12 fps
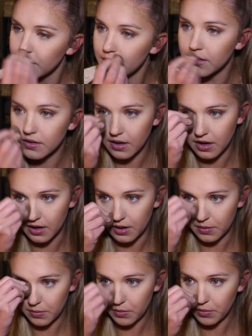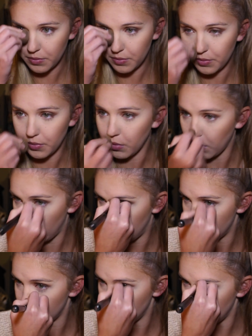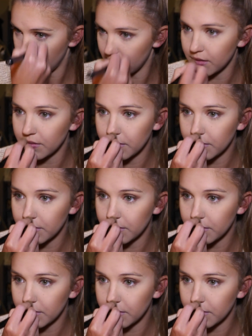just kind of bronzing.